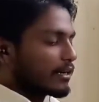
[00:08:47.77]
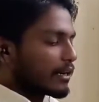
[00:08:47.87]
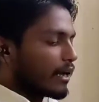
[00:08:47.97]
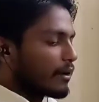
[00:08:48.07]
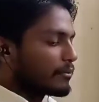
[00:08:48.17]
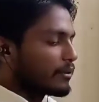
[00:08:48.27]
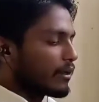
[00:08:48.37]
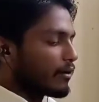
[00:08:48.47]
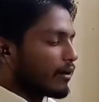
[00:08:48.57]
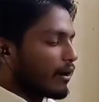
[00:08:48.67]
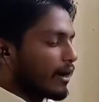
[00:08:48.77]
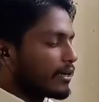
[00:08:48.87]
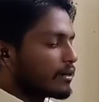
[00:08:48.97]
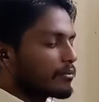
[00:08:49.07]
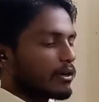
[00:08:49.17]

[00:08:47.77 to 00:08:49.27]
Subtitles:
trap the iron